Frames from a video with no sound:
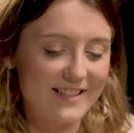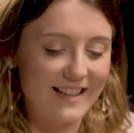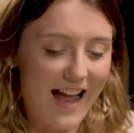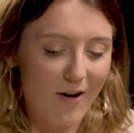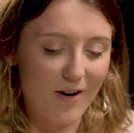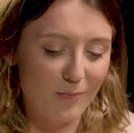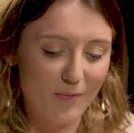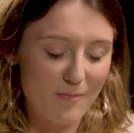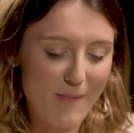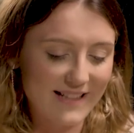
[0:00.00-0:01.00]
you look at it now
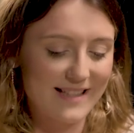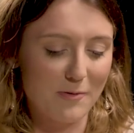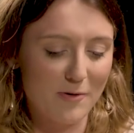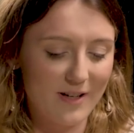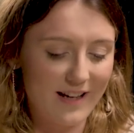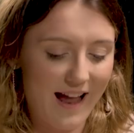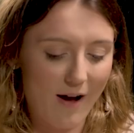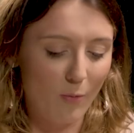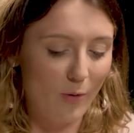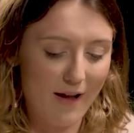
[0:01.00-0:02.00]
and the mess that we're in
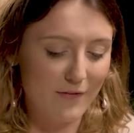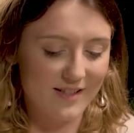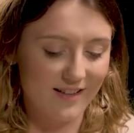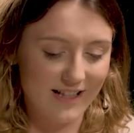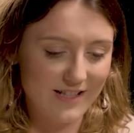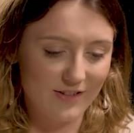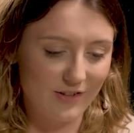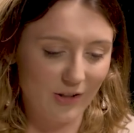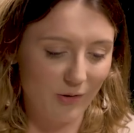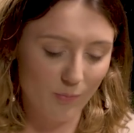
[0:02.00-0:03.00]
now, whatever side
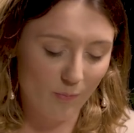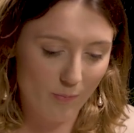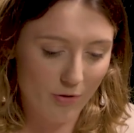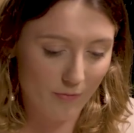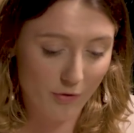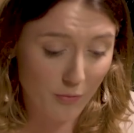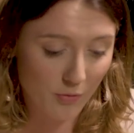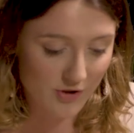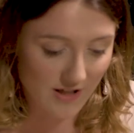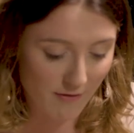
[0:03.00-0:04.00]
you
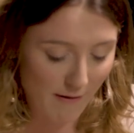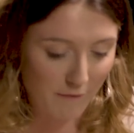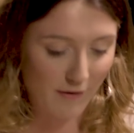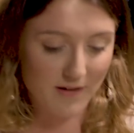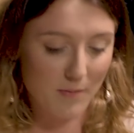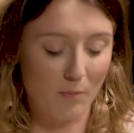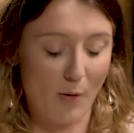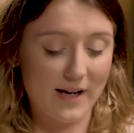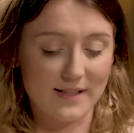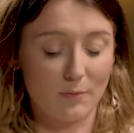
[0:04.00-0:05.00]
thought in the referendum
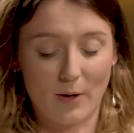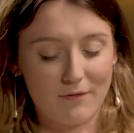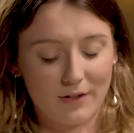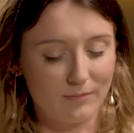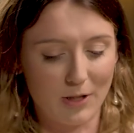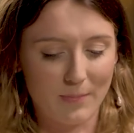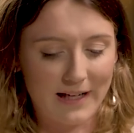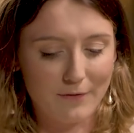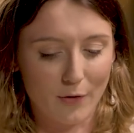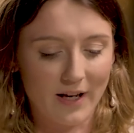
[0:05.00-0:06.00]
on Brexit, whatever
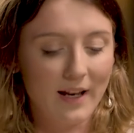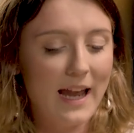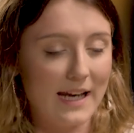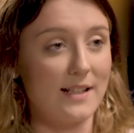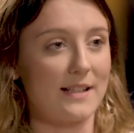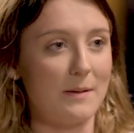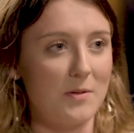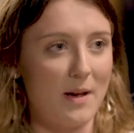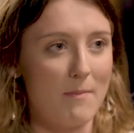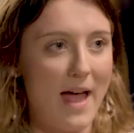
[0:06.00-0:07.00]
you believe on it, it does seem to